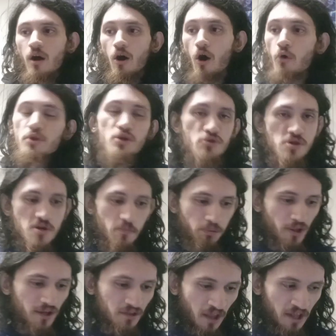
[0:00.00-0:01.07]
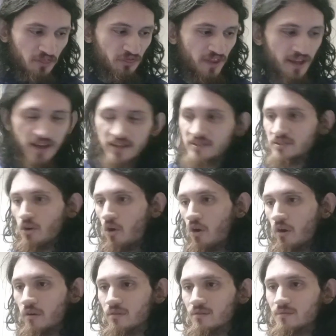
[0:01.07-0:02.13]
oh, you need to play it like this,
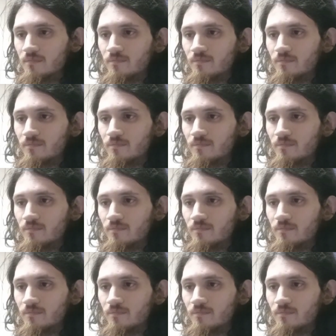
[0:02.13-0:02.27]
or